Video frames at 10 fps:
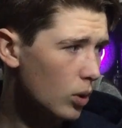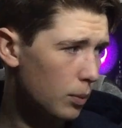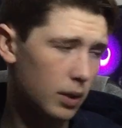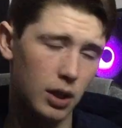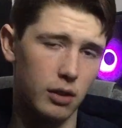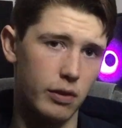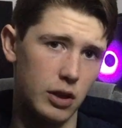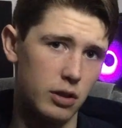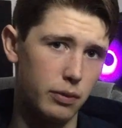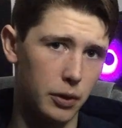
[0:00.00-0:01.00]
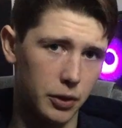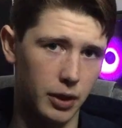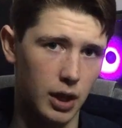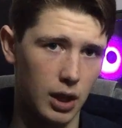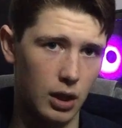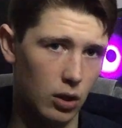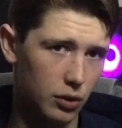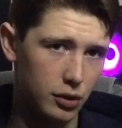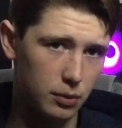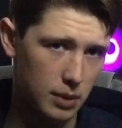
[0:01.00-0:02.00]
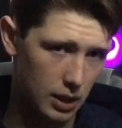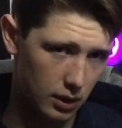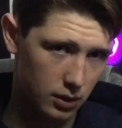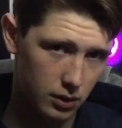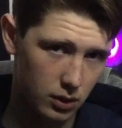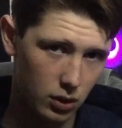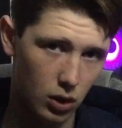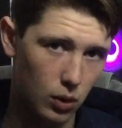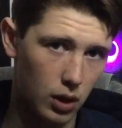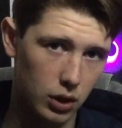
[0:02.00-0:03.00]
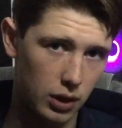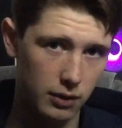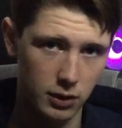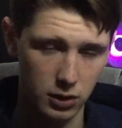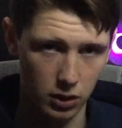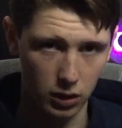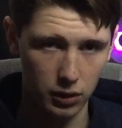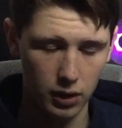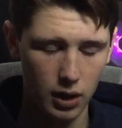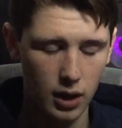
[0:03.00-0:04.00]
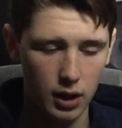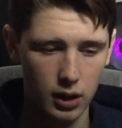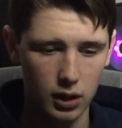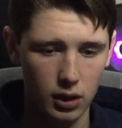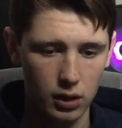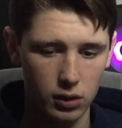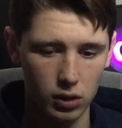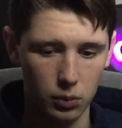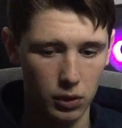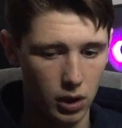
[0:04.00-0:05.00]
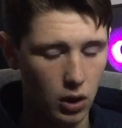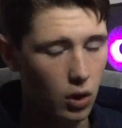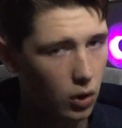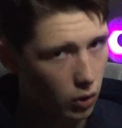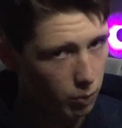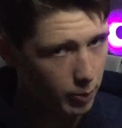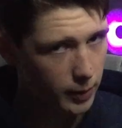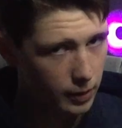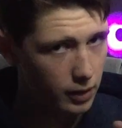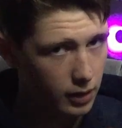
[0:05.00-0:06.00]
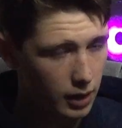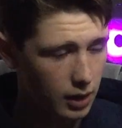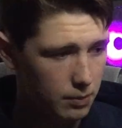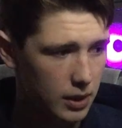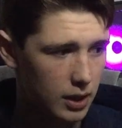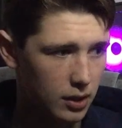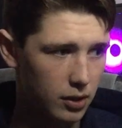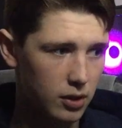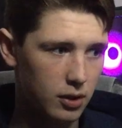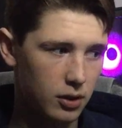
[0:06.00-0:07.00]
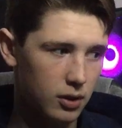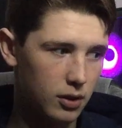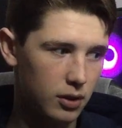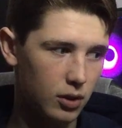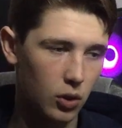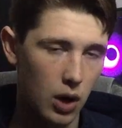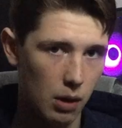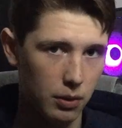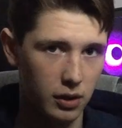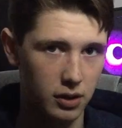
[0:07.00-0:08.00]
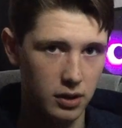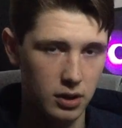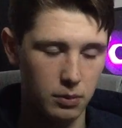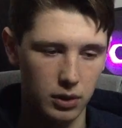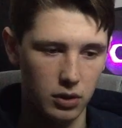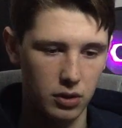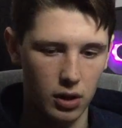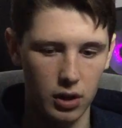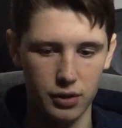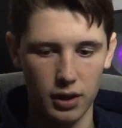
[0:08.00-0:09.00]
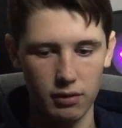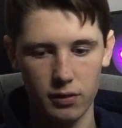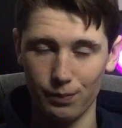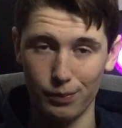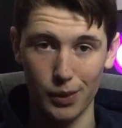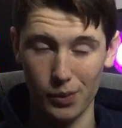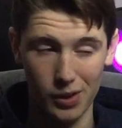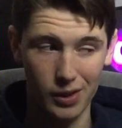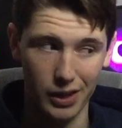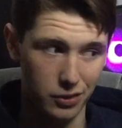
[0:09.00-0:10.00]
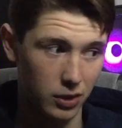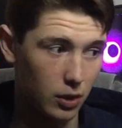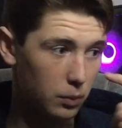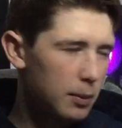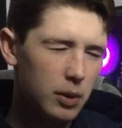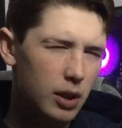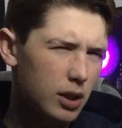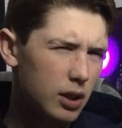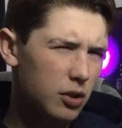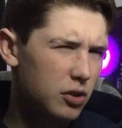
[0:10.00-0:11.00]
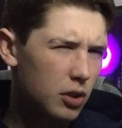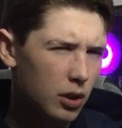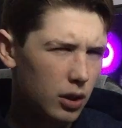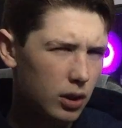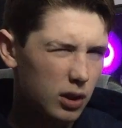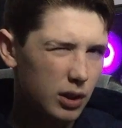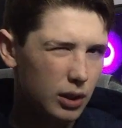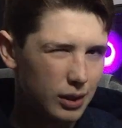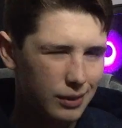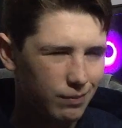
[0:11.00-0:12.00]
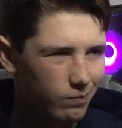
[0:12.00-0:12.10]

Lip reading: because flashing folder can also mean no hard drive installed. So we're going to hope that it means no operating system, but there's a hard drive, but we don't actually know. I'm going to install